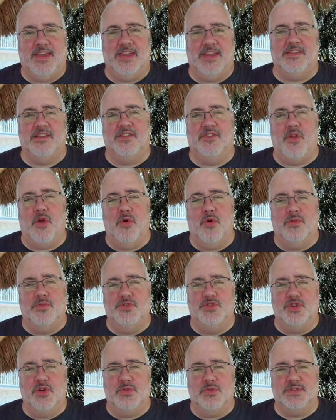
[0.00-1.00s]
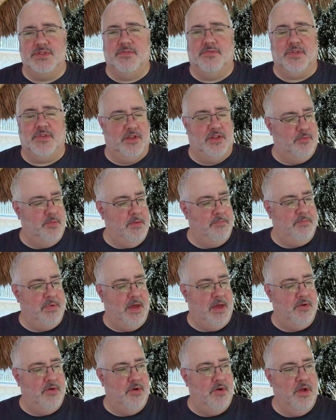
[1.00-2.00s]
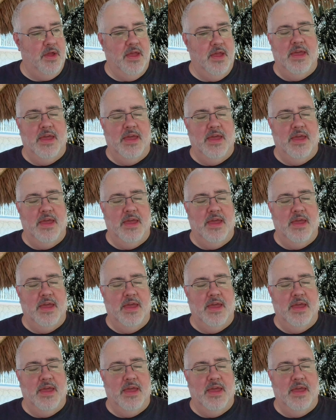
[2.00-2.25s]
get to know Joseph a little bit better.